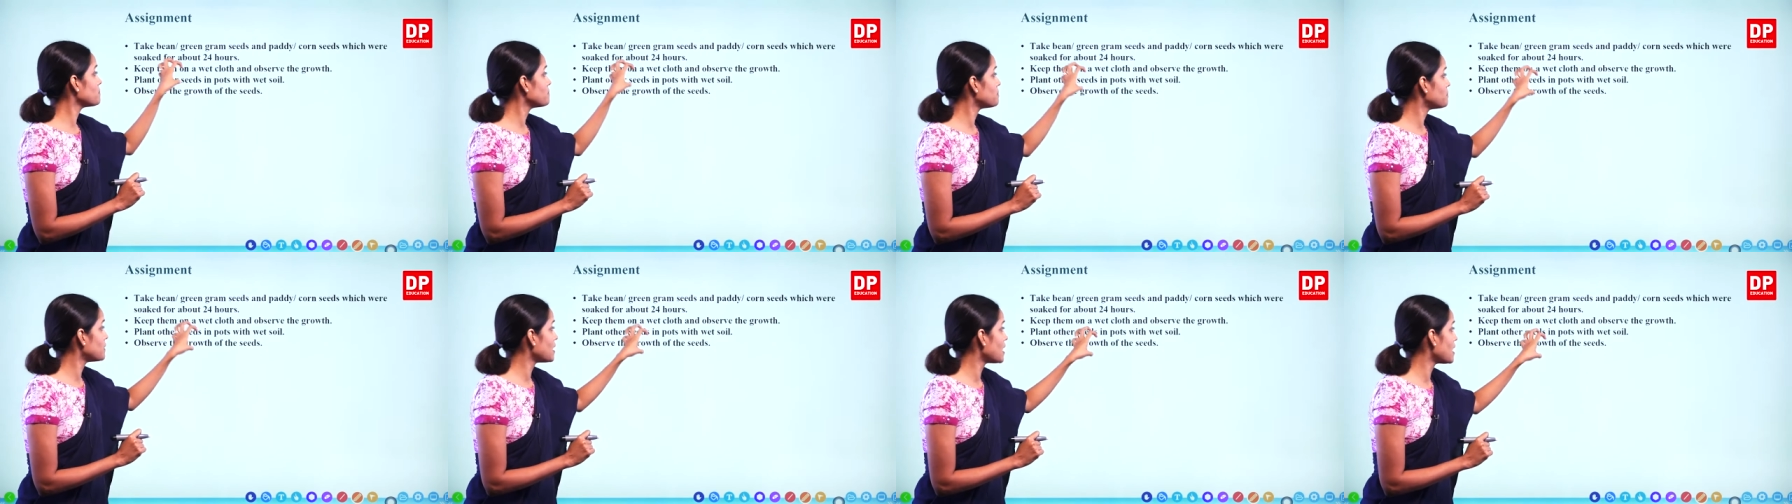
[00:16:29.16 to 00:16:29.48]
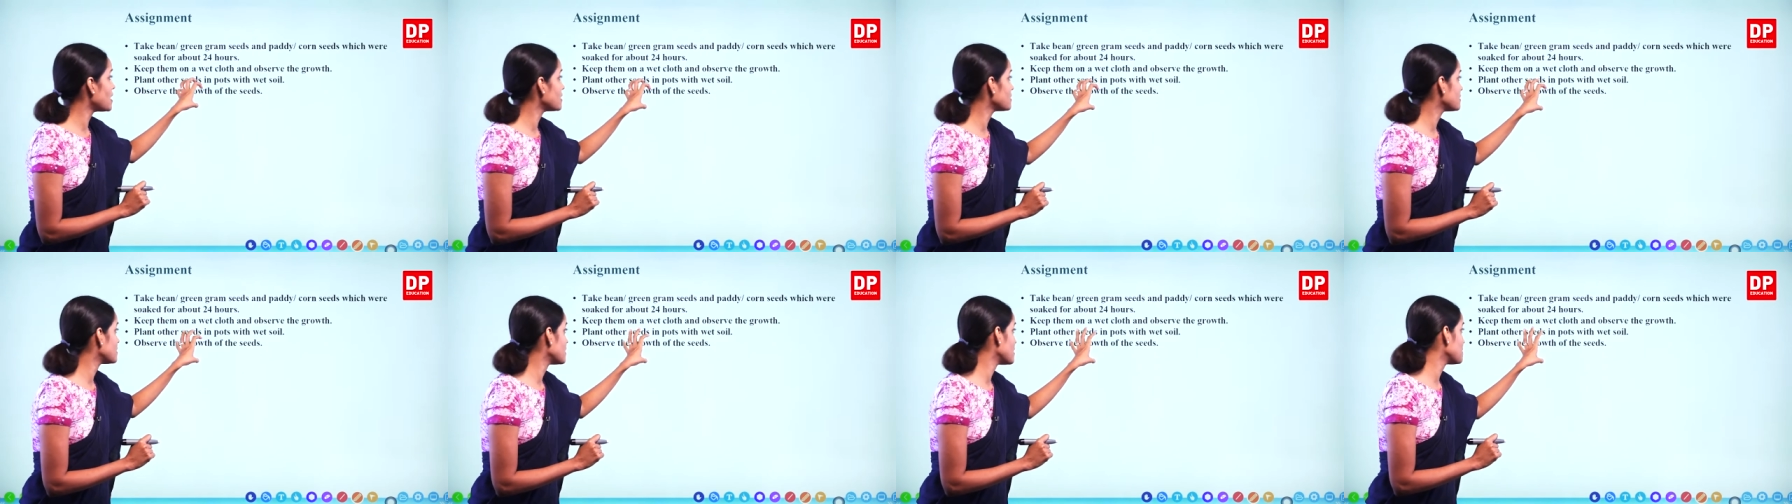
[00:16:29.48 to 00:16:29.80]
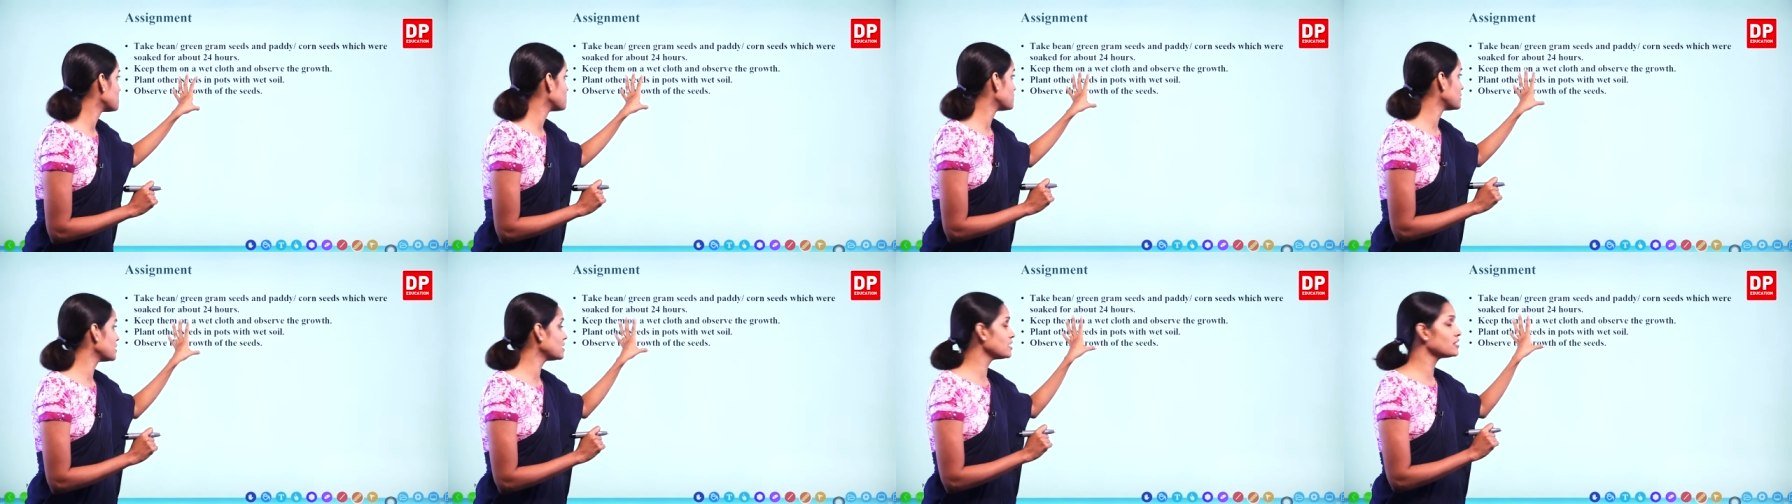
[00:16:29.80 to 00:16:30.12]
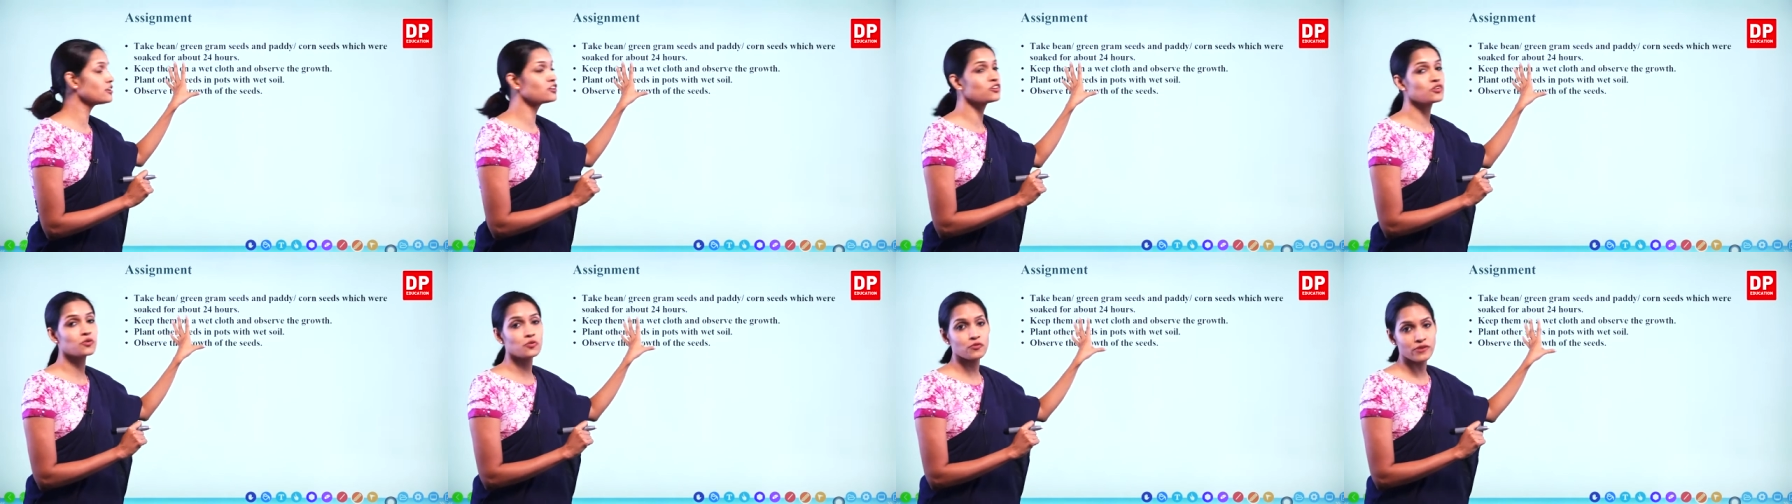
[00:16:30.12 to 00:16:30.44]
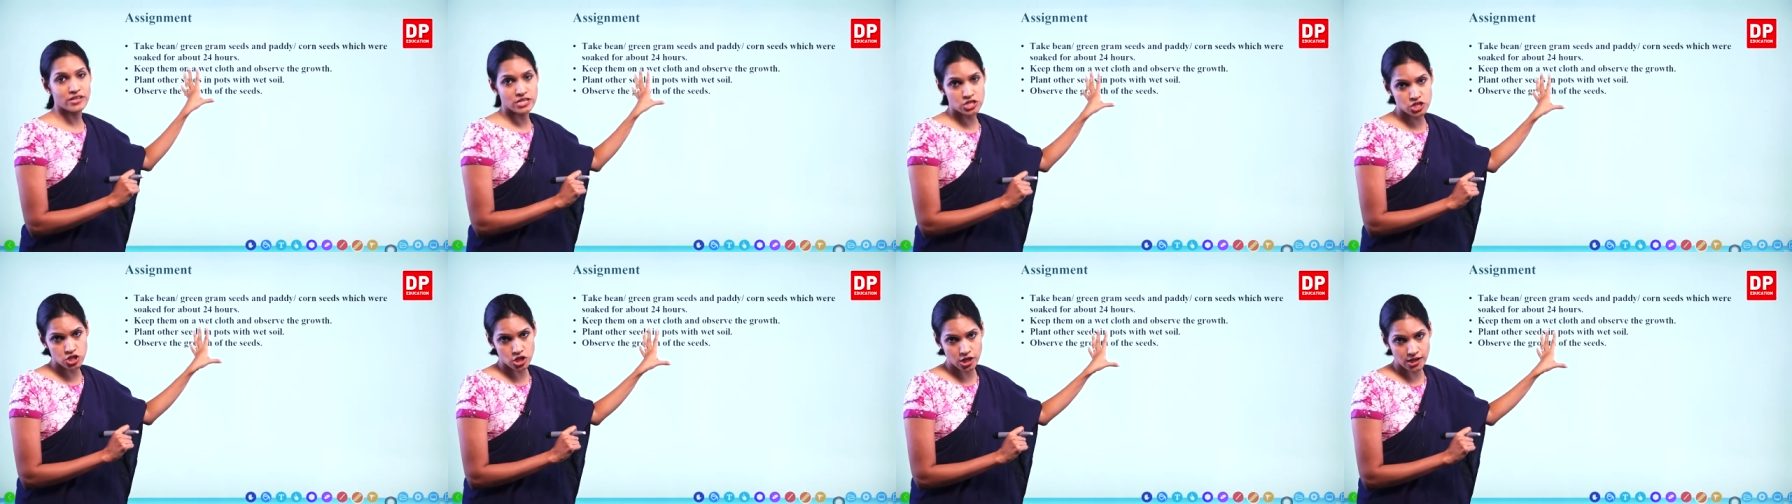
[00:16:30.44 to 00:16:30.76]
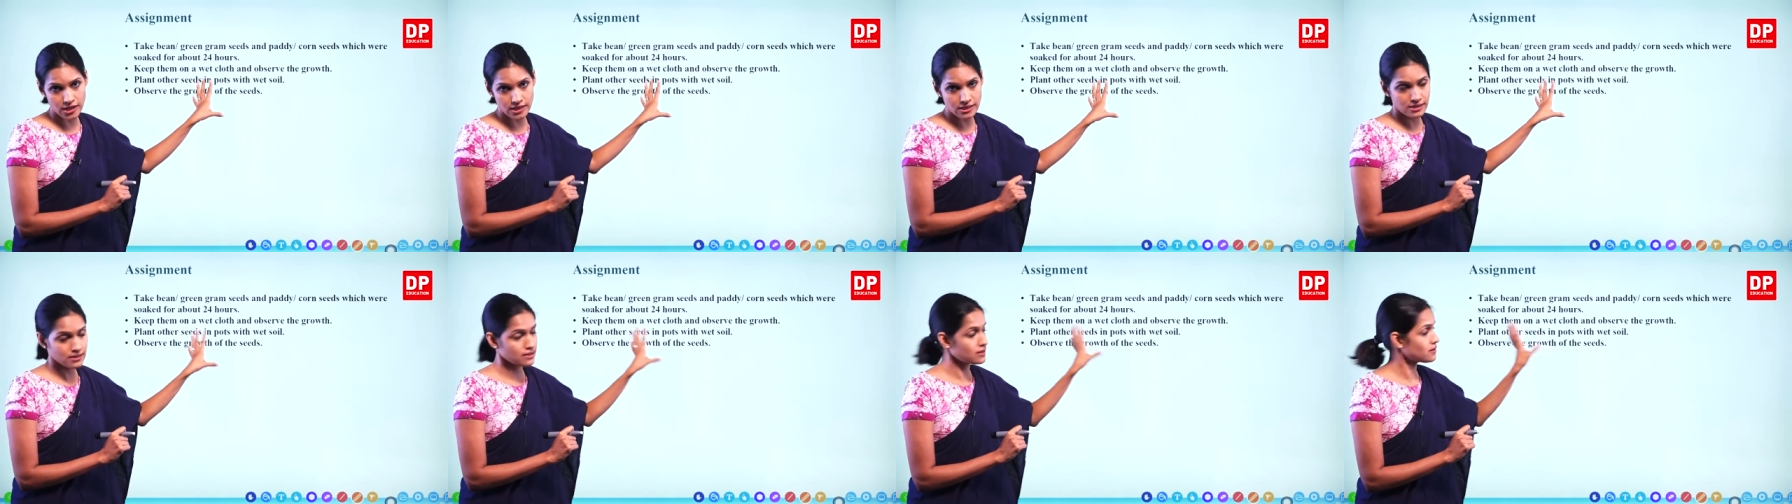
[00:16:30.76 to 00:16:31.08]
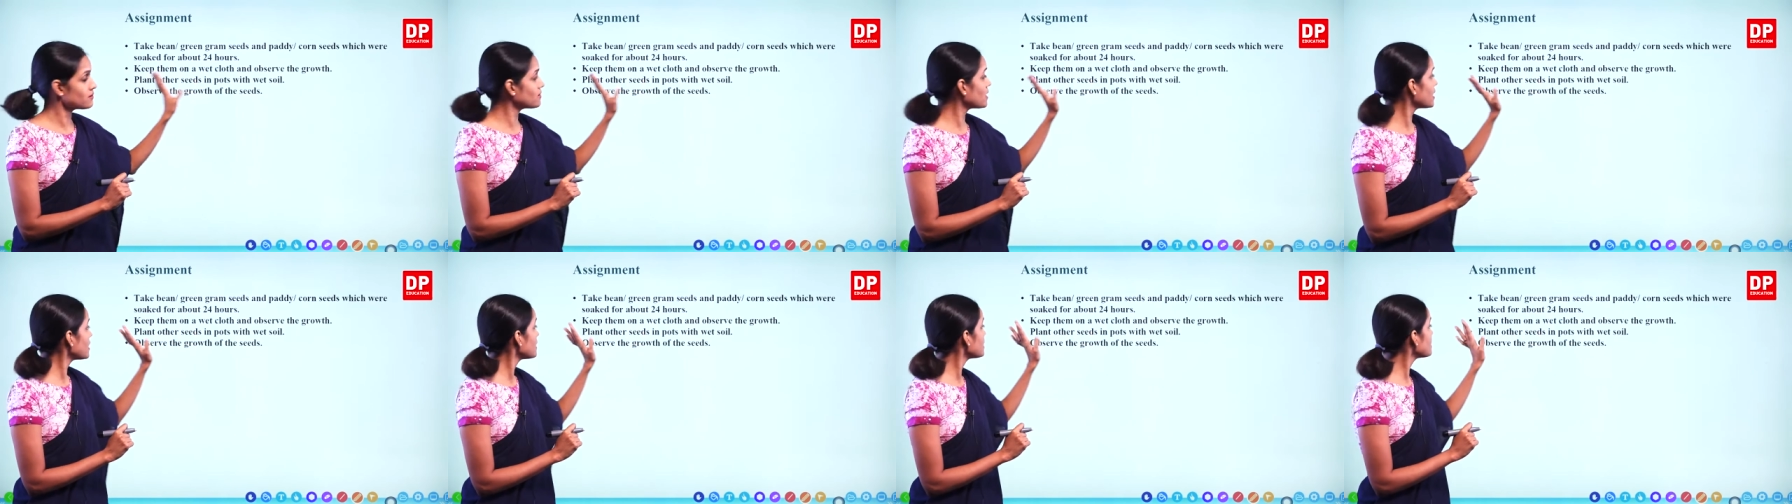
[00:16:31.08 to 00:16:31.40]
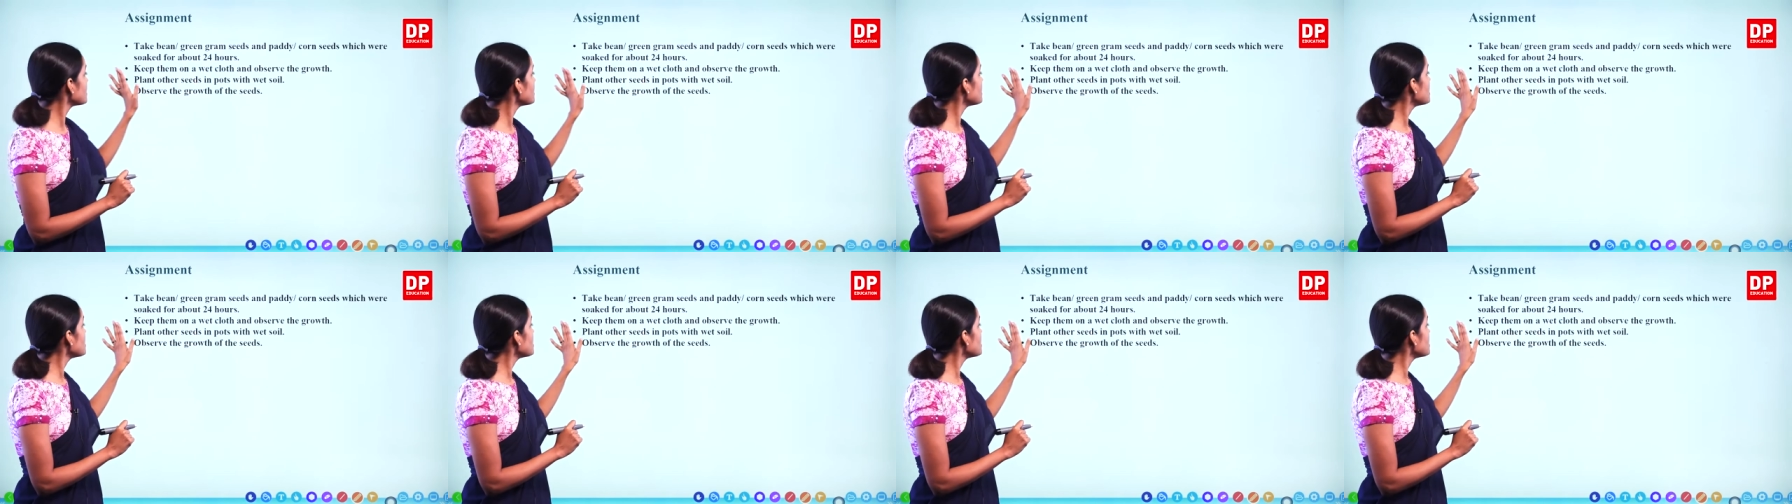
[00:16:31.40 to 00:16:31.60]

plant them in wet soil, right?